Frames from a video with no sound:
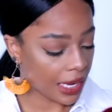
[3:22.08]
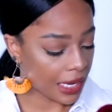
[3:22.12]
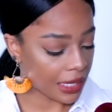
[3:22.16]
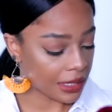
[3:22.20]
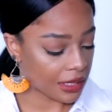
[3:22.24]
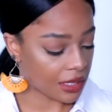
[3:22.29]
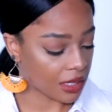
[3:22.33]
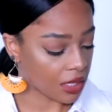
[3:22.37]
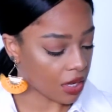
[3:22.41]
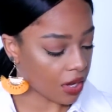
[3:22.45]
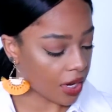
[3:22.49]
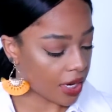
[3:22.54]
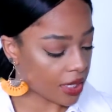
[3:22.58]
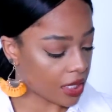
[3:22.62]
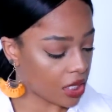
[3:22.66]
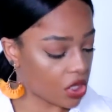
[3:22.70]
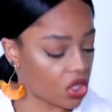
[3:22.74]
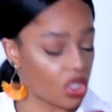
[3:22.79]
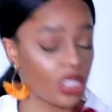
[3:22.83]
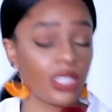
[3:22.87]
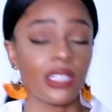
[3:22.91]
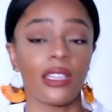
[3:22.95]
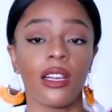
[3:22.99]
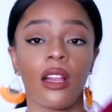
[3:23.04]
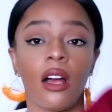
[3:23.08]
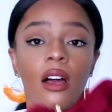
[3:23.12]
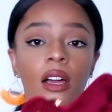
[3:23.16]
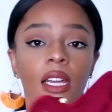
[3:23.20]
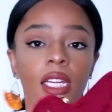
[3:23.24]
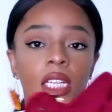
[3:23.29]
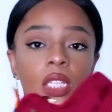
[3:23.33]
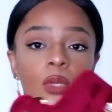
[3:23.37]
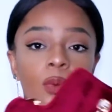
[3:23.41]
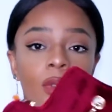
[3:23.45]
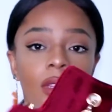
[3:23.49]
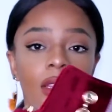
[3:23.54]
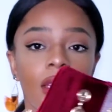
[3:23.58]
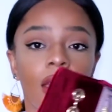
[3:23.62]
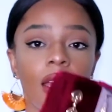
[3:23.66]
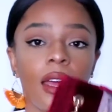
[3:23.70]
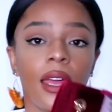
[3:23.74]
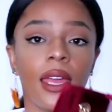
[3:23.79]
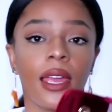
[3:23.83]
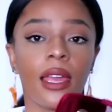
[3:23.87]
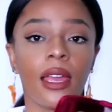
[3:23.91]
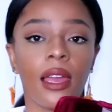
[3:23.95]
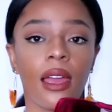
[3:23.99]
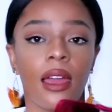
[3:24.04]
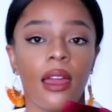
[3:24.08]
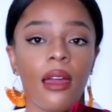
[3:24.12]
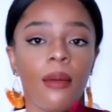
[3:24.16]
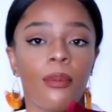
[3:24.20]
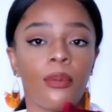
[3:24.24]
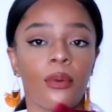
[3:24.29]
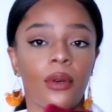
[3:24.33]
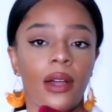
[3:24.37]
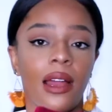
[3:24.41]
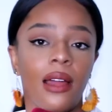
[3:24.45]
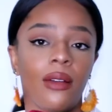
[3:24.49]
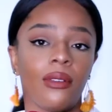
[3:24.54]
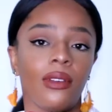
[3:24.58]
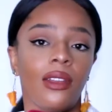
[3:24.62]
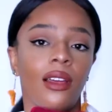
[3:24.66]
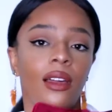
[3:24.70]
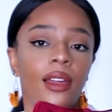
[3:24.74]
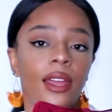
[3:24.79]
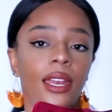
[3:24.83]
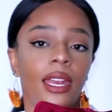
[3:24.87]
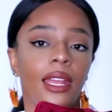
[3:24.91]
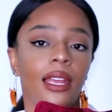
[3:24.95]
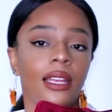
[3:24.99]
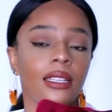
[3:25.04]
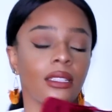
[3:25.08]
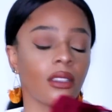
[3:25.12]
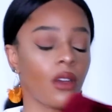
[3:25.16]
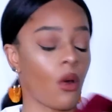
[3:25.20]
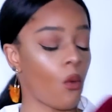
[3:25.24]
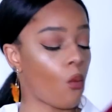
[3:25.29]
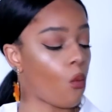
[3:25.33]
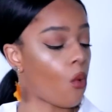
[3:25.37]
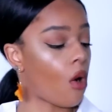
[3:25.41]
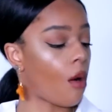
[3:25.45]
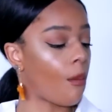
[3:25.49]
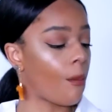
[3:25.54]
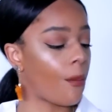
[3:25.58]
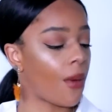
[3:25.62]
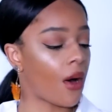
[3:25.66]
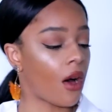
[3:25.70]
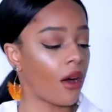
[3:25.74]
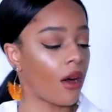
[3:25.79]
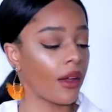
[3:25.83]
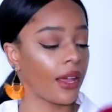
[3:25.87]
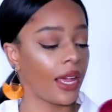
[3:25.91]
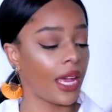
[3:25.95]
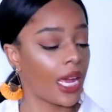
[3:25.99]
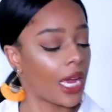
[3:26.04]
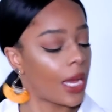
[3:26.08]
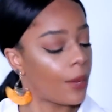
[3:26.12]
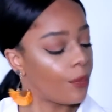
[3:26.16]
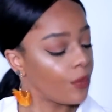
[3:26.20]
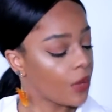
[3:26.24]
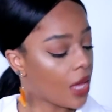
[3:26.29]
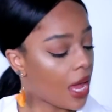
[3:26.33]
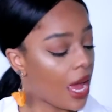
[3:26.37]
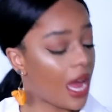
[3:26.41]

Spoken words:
Inside it's just lined with like a brown lining. It's got one pocket.